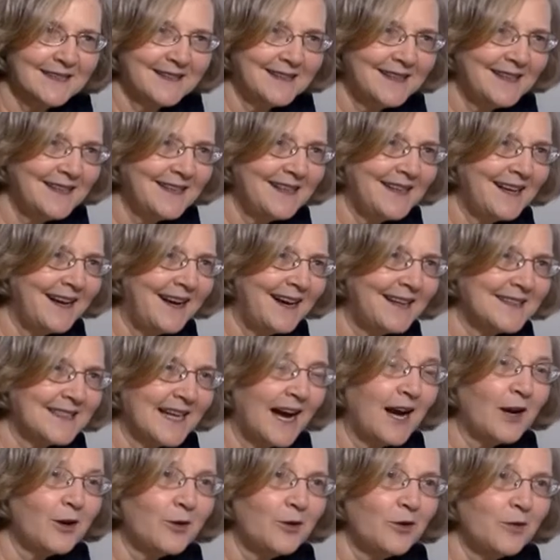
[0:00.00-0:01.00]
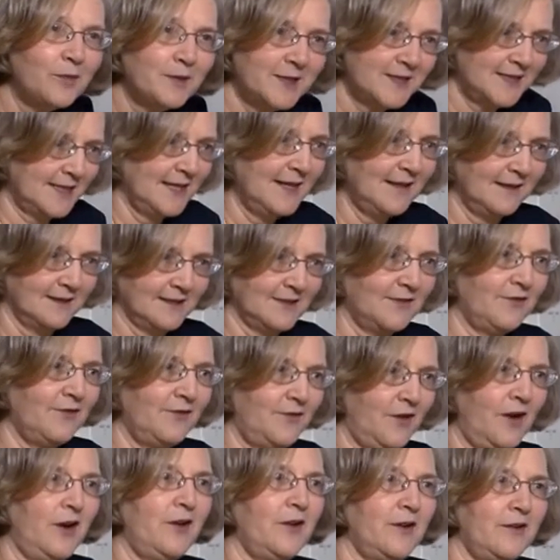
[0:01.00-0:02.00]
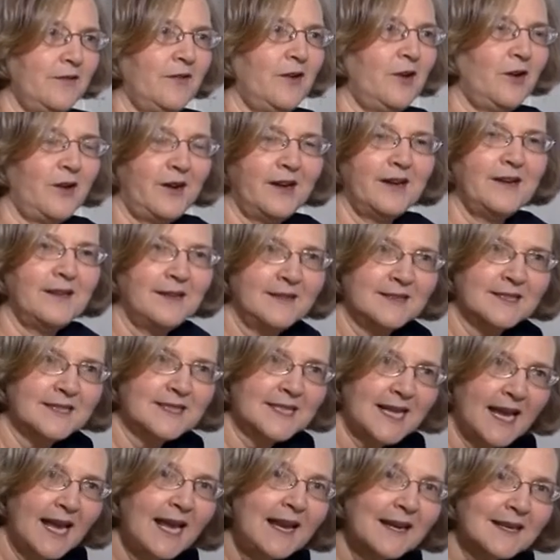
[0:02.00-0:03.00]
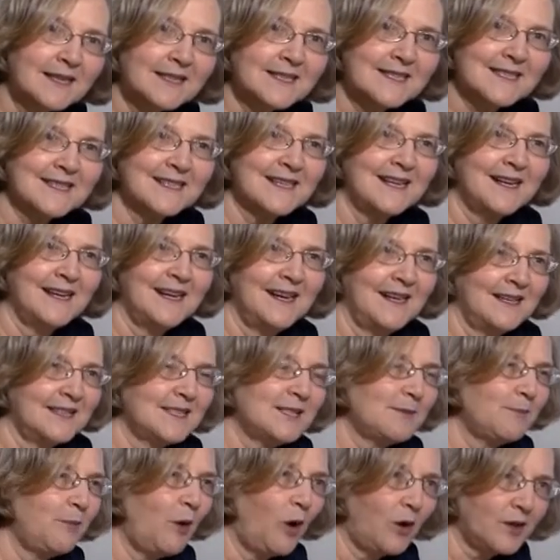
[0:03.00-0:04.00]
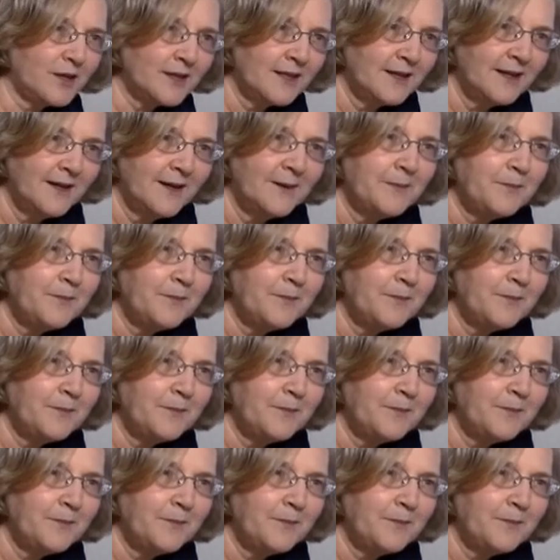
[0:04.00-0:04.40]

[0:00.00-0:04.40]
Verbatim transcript: in the uh, dark room, and seeing this very, very intense spot